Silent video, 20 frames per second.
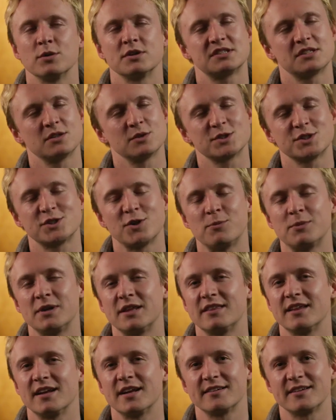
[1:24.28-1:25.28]
were still so many
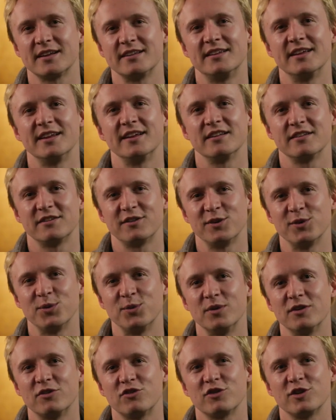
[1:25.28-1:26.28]
things I didn't do,
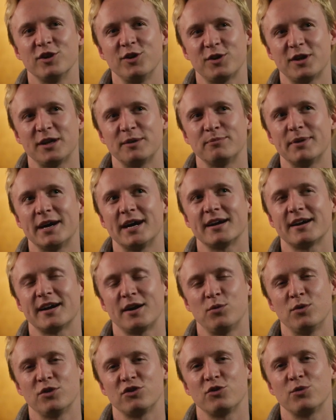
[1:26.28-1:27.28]
which looking back,
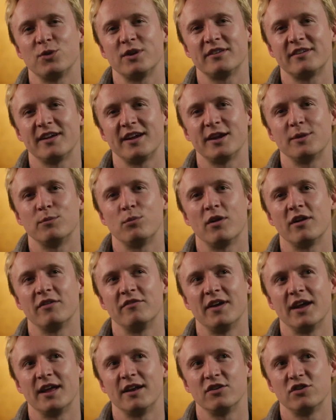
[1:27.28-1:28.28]
I wish I would have taken more
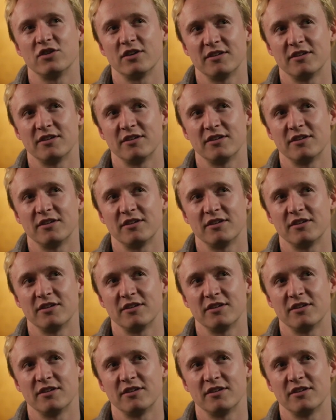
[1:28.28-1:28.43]
advantage